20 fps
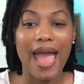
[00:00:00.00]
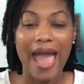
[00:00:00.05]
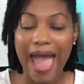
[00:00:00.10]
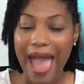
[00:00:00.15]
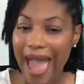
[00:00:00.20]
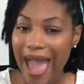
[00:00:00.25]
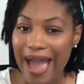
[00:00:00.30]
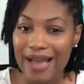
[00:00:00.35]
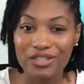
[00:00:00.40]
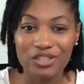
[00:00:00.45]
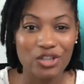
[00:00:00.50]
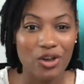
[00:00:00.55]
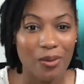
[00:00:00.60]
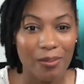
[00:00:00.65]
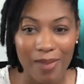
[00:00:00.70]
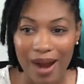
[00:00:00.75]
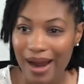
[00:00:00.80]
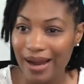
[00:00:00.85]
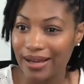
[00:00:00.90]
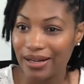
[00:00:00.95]
ask your
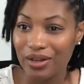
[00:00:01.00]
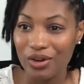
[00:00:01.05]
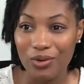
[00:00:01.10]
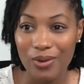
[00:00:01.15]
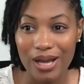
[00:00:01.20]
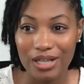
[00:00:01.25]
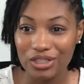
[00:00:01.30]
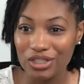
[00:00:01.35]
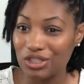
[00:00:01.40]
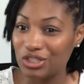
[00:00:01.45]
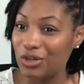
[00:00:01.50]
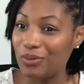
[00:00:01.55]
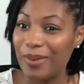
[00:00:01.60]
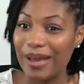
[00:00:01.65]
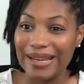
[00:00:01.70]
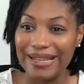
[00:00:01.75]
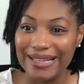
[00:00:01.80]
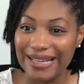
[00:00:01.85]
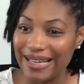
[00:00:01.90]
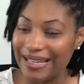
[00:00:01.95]
marketing questions. You
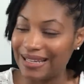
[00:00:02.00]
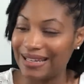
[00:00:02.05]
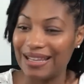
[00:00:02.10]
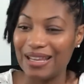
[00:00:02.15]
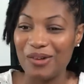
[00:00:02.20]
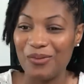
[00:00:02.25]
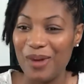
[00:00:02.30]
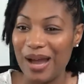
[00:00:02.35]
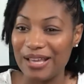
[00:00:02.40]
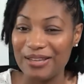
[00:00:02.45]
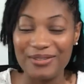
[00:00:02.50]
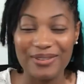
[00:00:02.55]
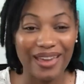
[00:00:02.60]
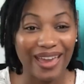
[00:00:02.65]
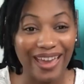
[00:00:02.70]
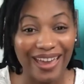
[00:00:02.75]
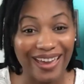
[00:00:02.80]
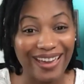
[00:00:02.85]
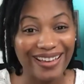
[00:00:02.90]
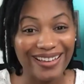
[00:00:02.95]
better get it in while you
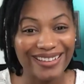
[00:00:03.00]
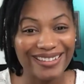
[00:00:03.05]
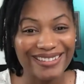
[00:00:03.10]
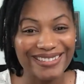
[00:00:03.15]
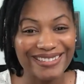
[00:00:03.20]
can.